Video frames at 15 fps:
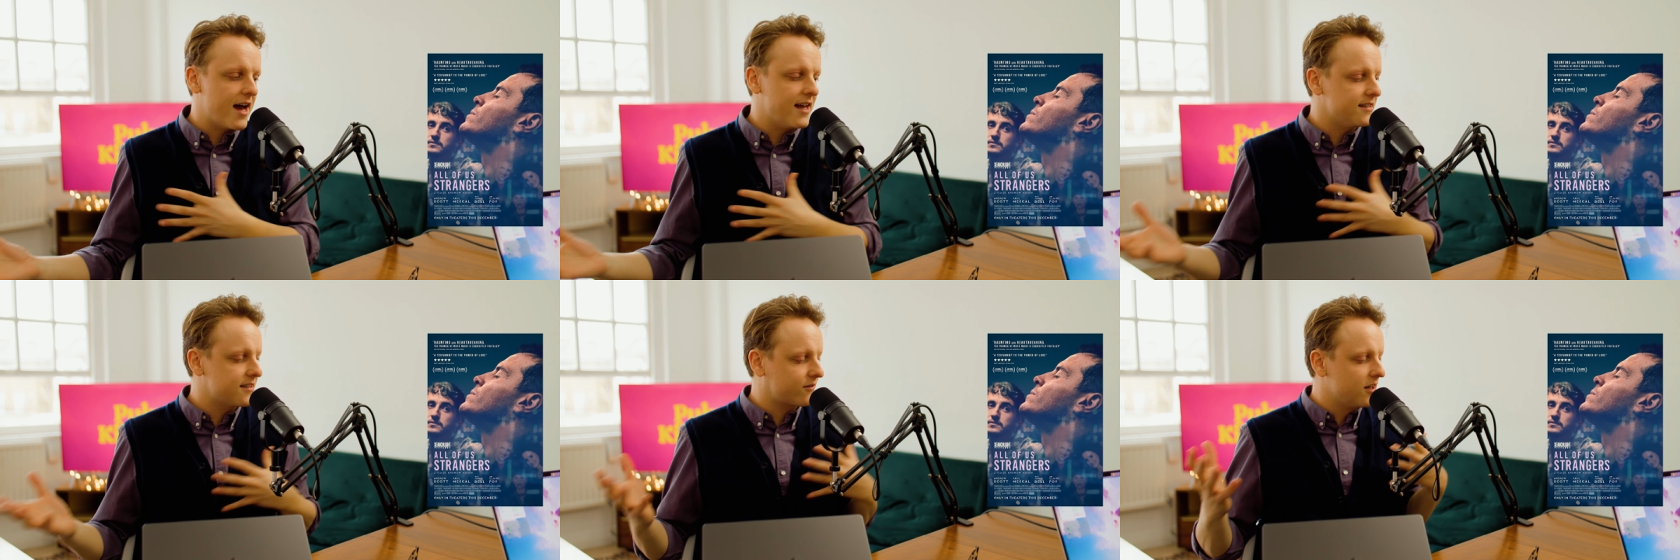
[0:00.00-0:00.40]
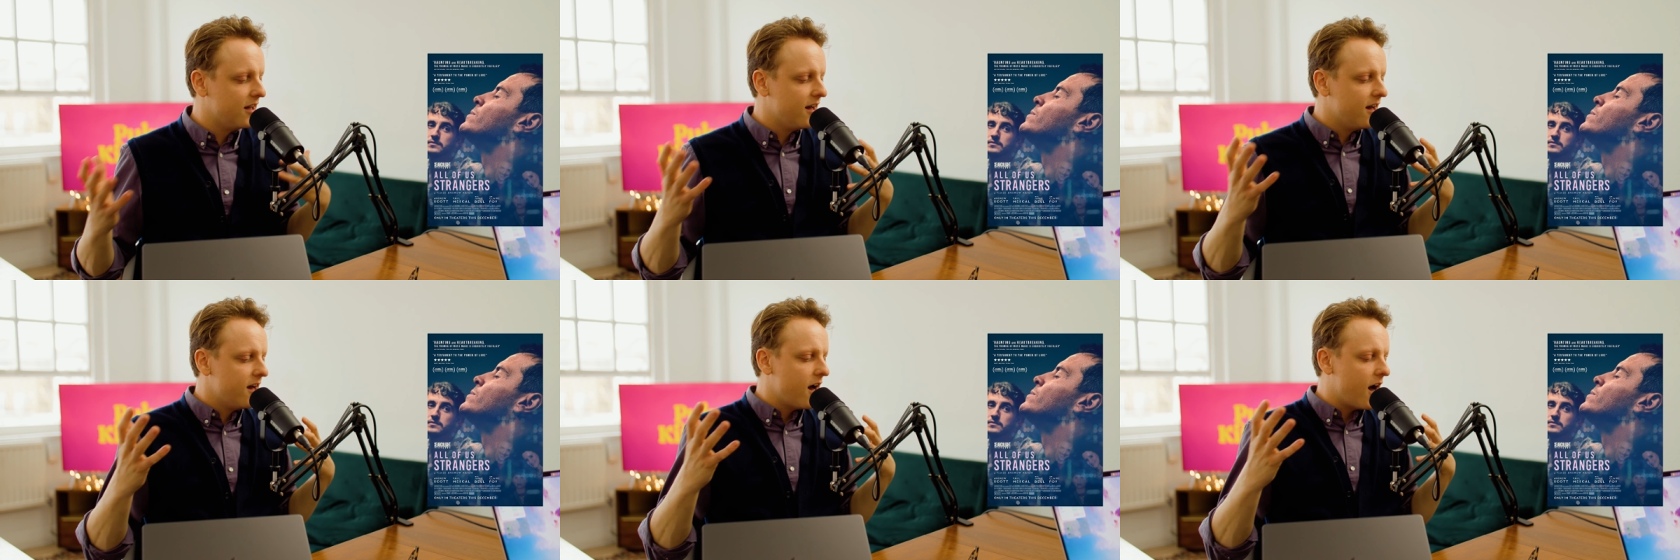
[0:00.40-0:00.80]
And
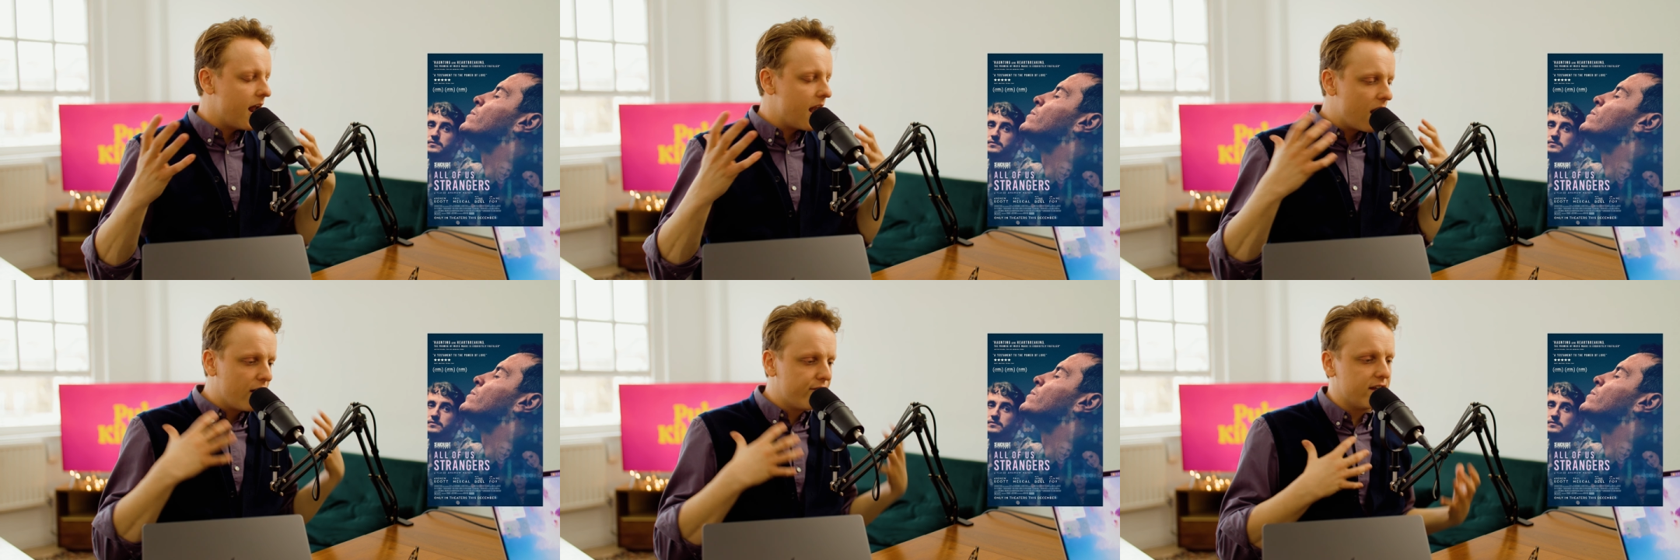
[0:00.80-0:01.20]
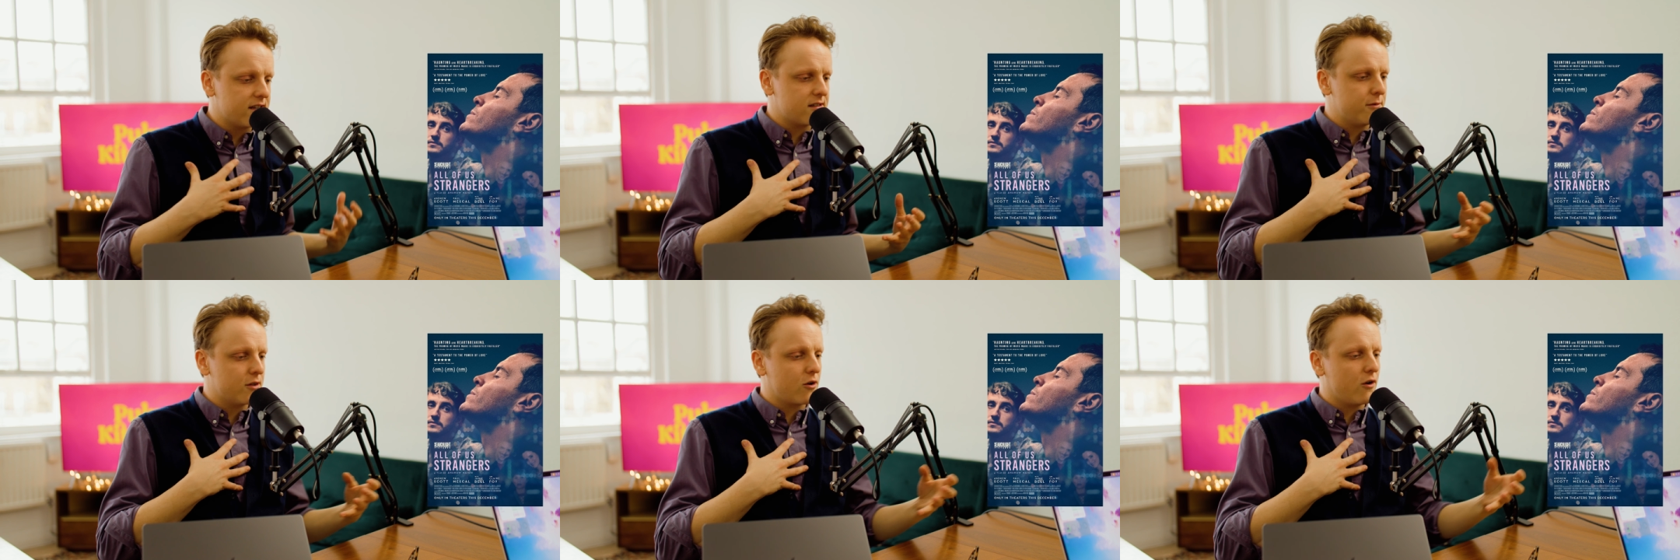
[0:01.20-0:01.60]
I love that
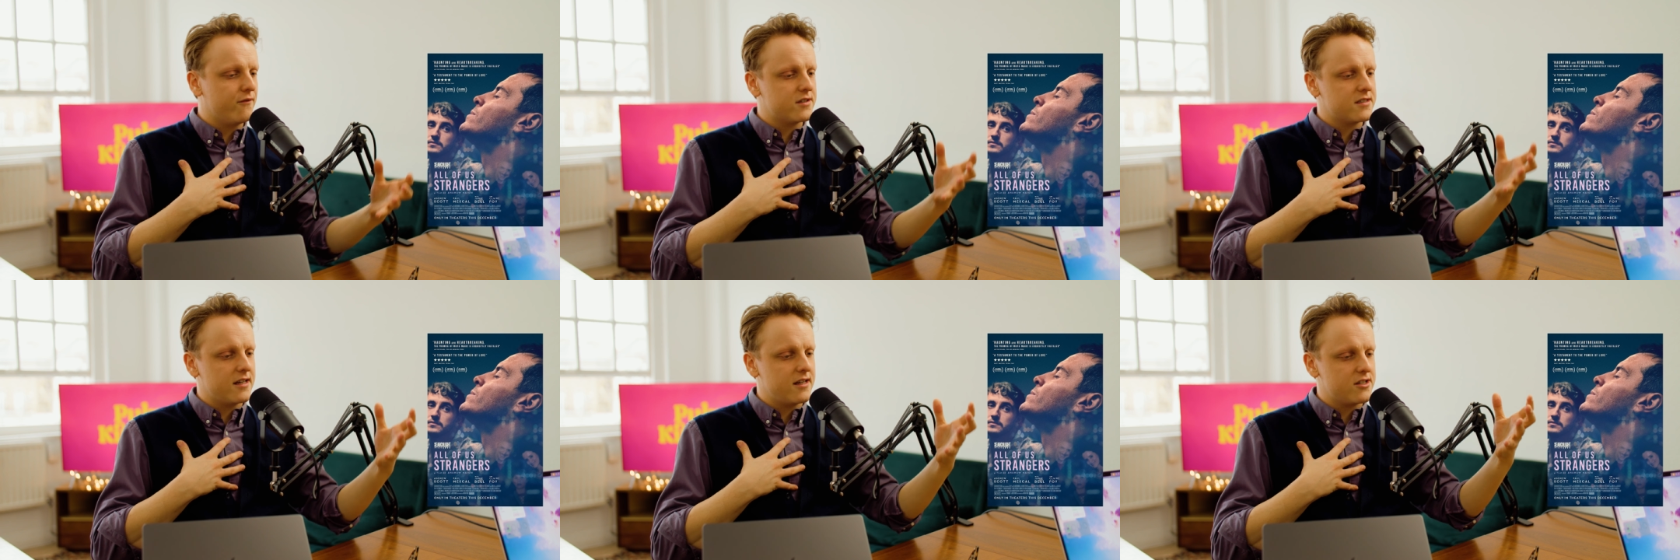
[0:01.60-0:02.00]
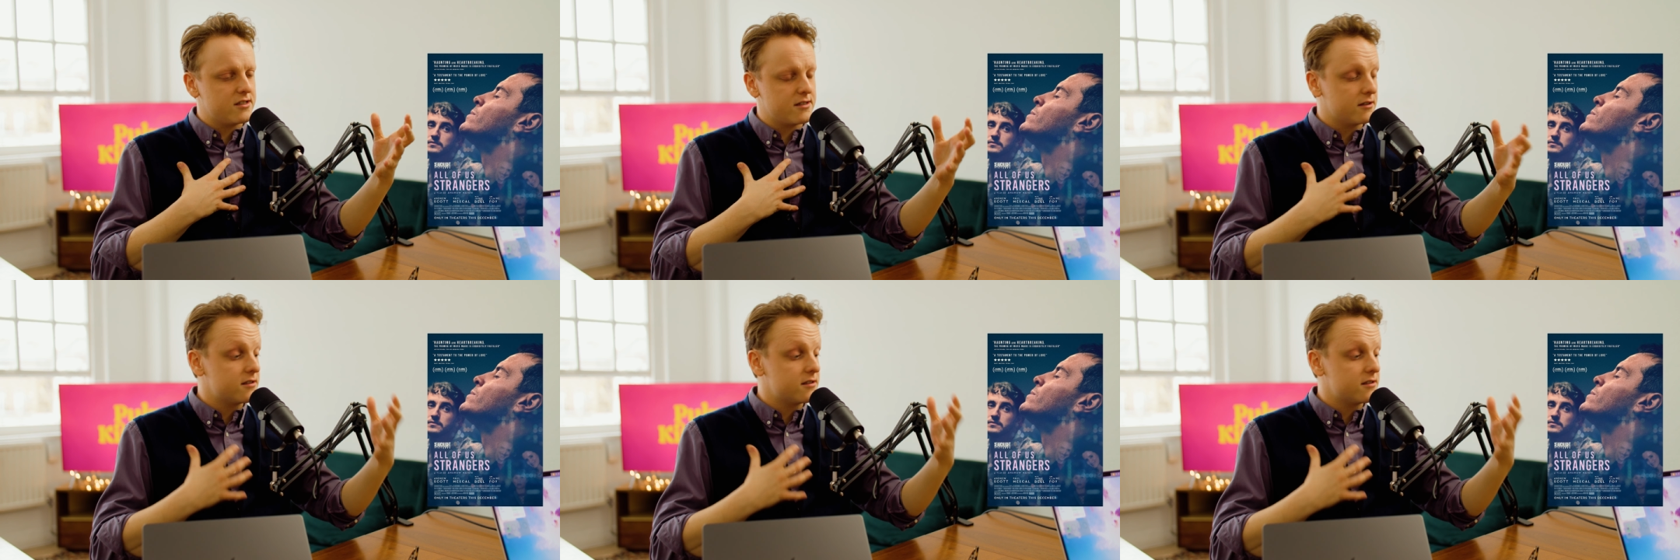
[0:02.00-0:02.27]
some of the conversations.